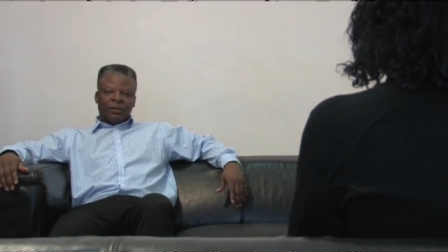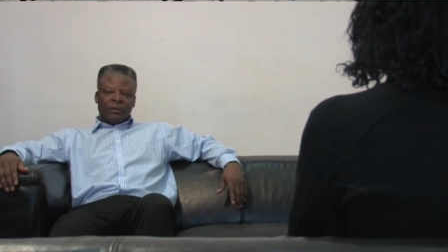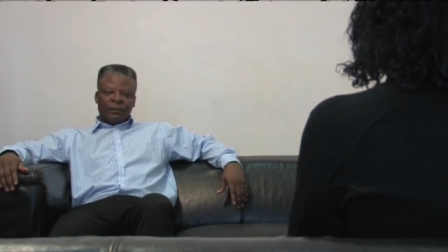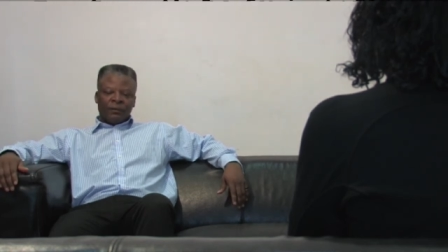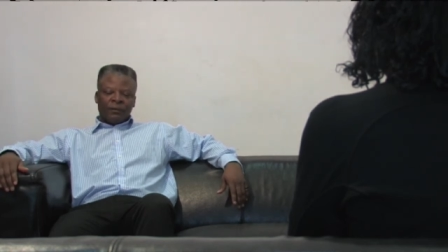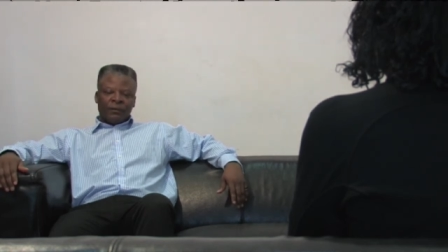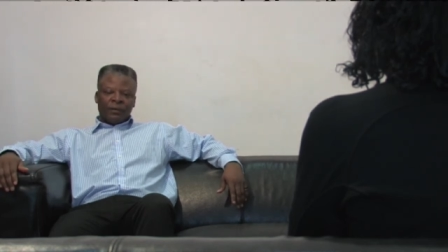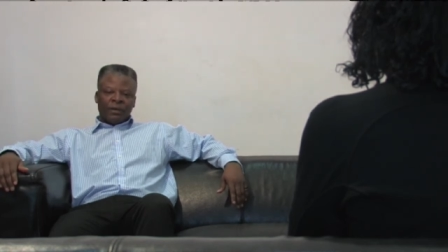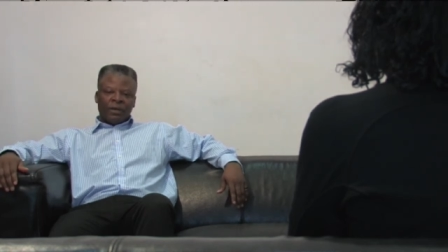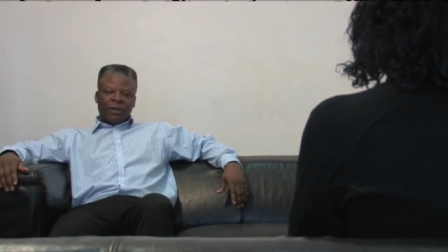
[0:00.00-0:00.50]

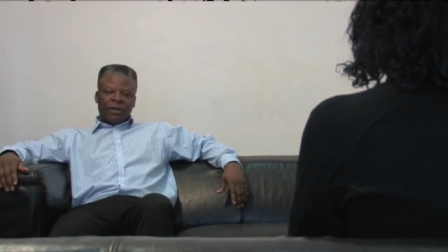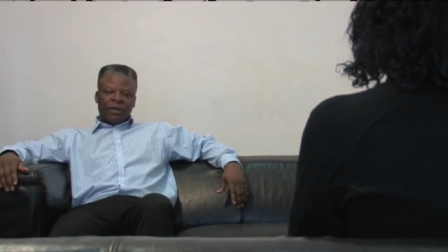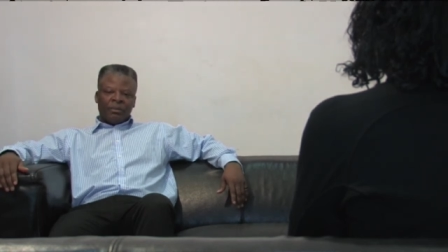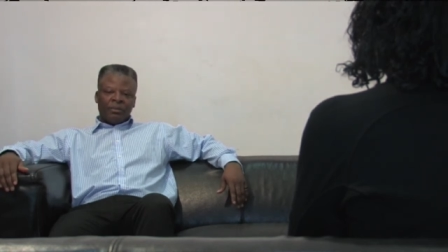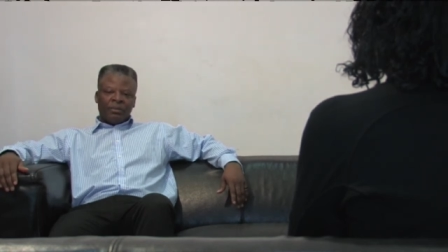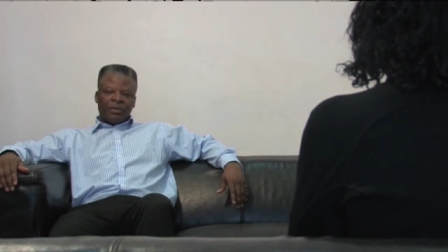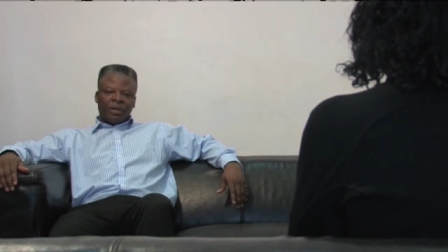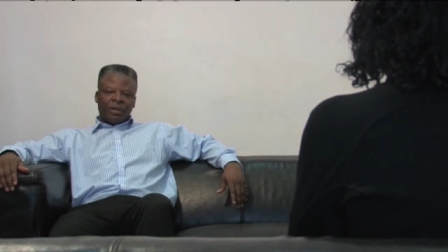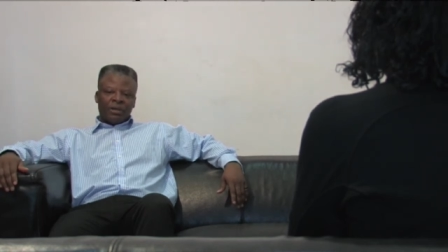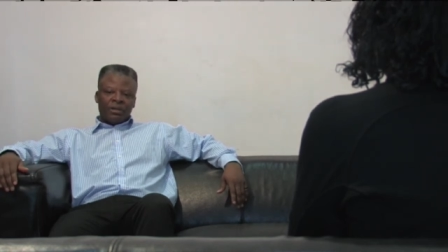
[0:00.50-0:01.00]
of
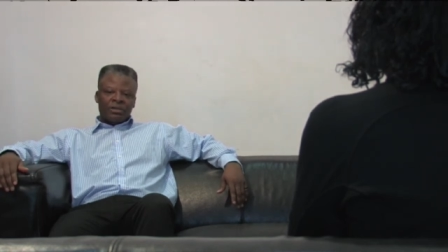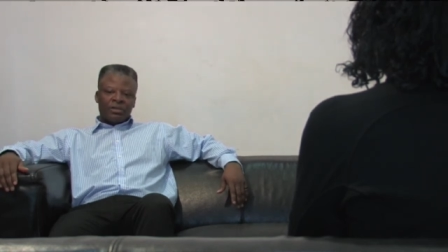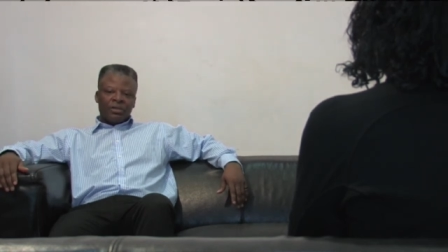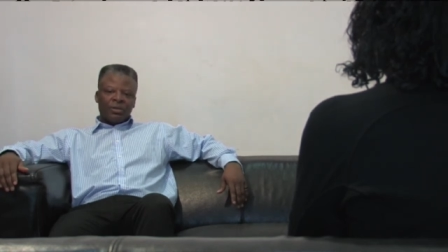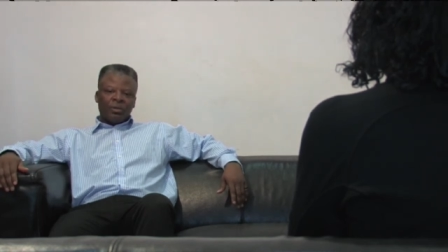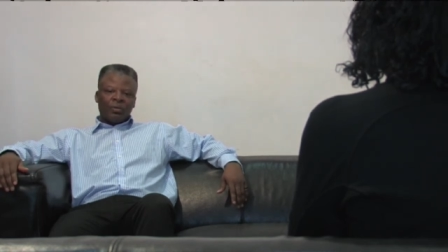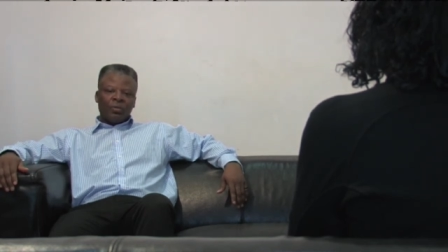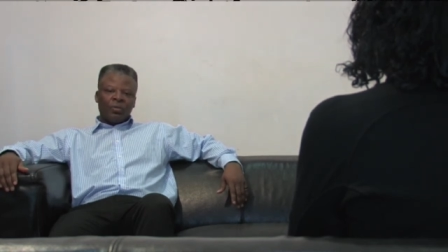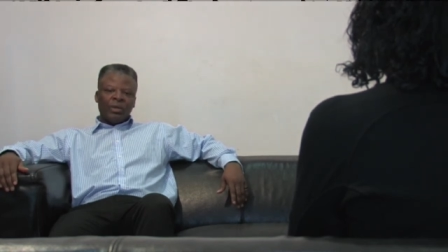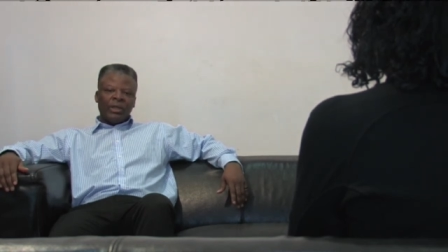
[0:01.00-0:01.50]
us
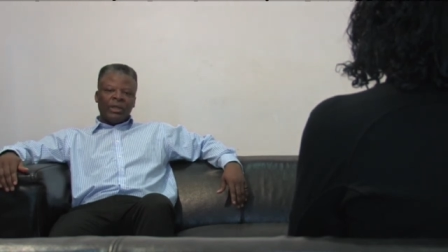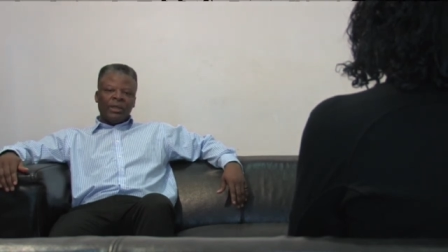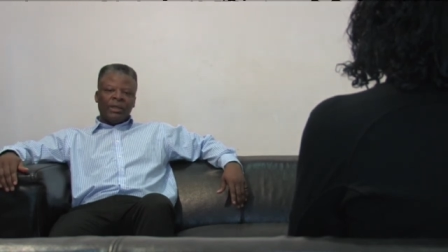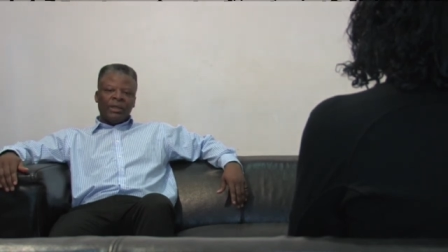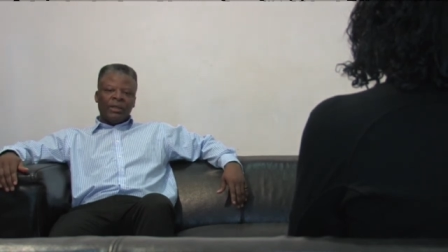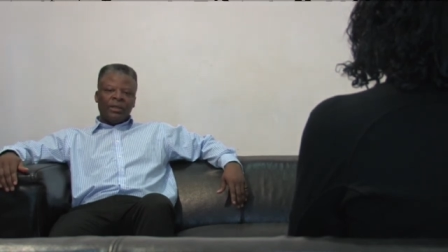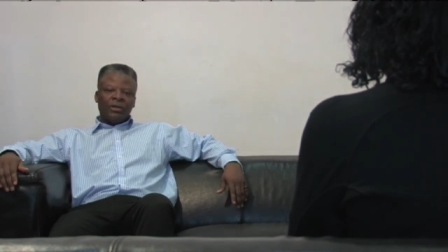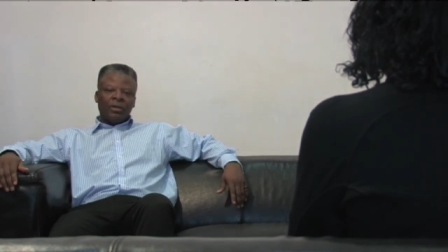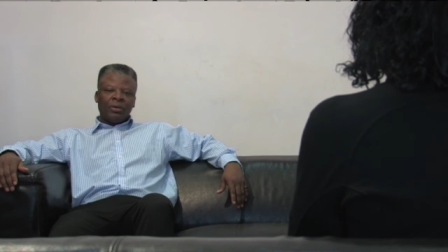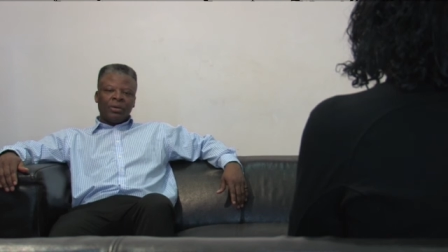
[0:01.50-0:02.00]
not
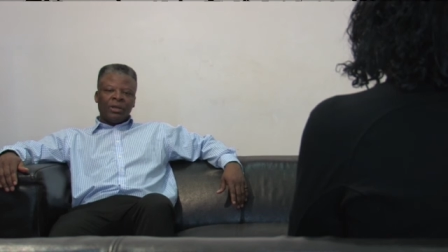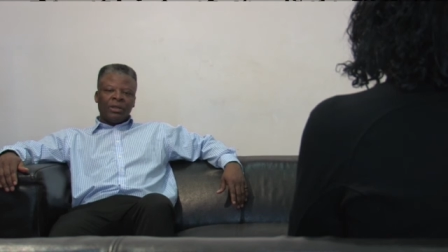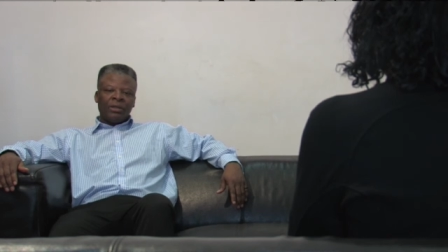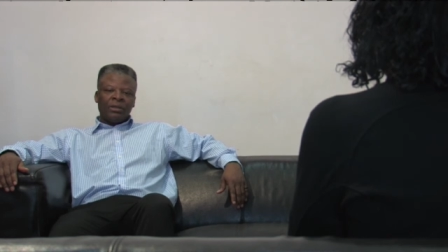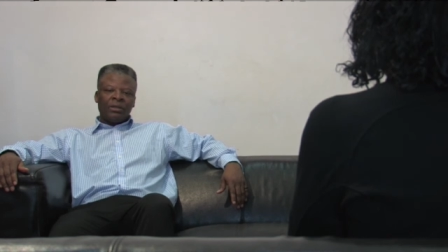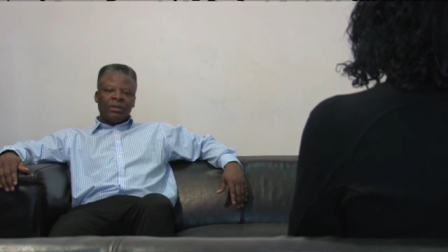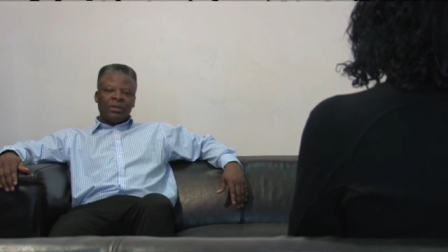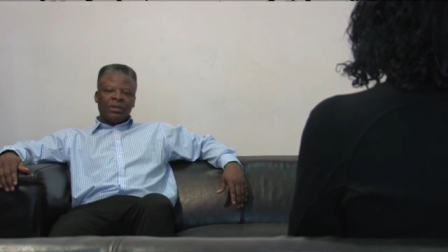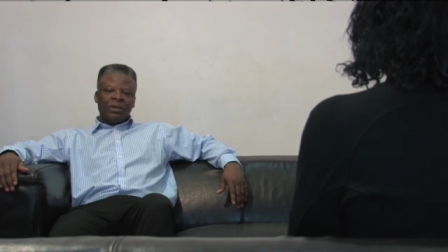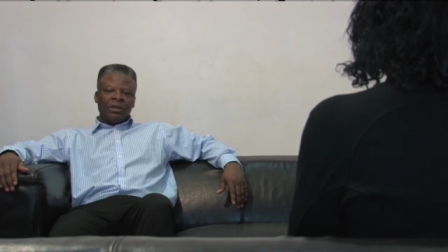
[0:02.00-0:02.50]
really
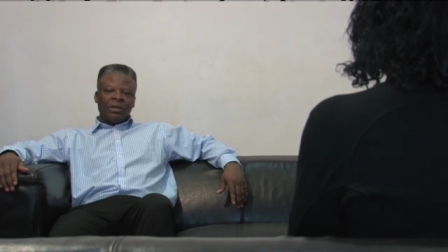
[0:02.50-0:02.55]
knowing